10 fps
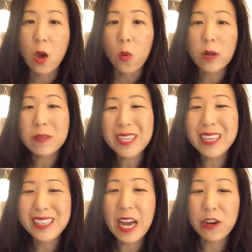What I'm sick
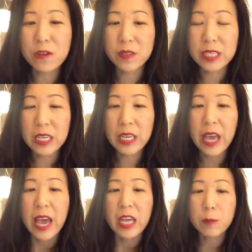and tired of seeing
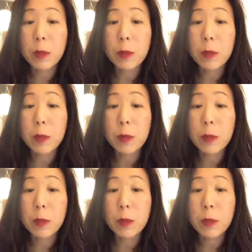is